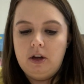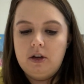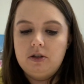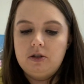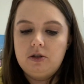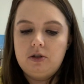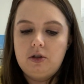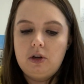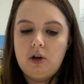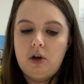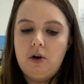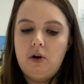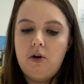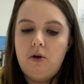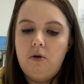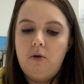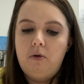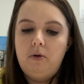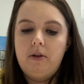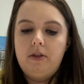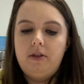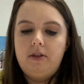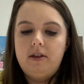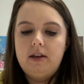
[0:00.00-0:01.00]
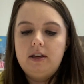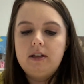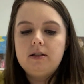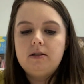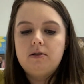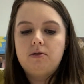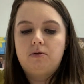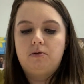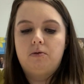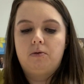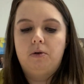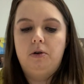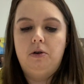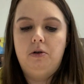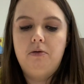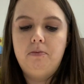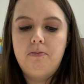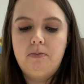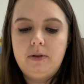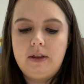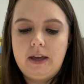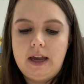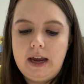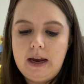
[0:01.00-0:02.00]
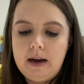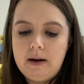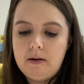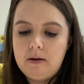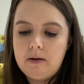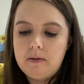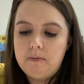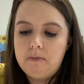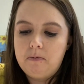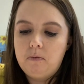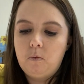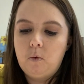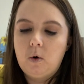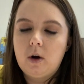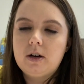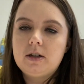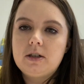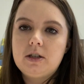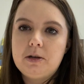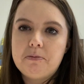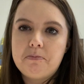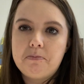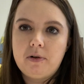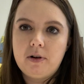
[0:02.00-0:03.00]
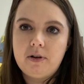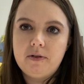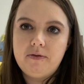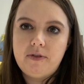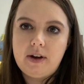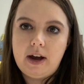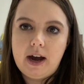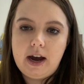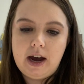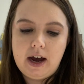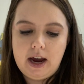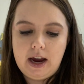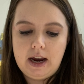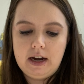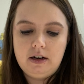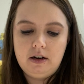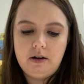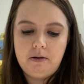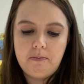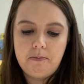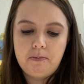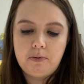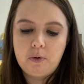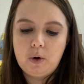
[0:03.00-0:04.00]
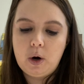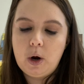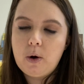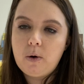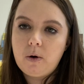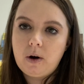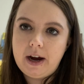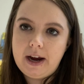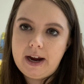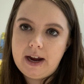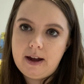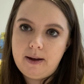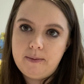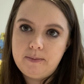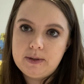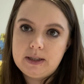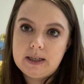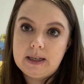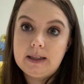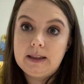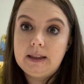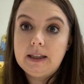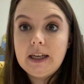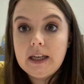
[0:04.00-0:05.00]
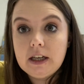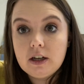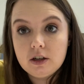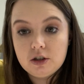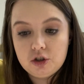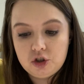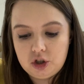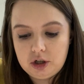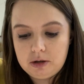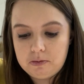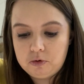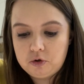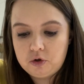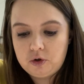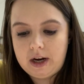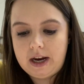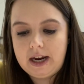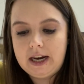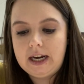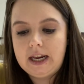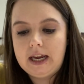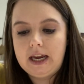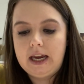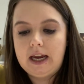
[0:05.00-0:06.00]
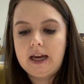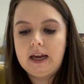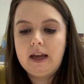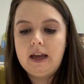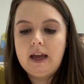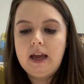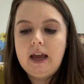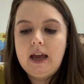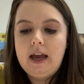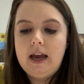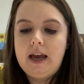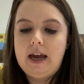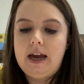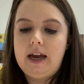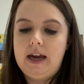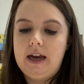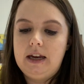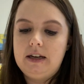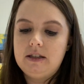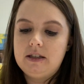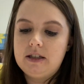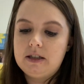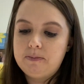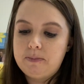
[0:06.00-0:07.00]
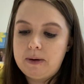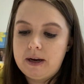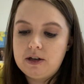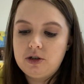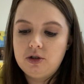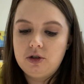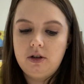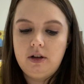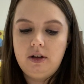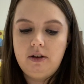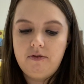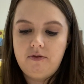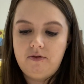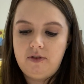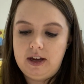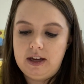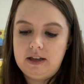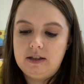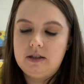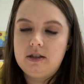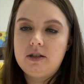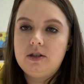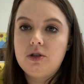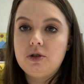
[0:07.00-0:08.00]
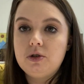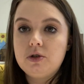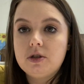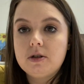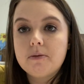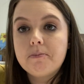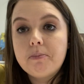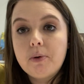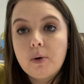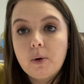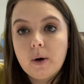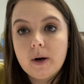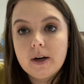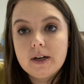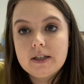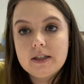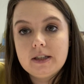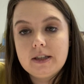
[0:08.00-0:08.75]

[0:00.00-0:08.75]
So this group, they work to provide programs and leadership training and special events to support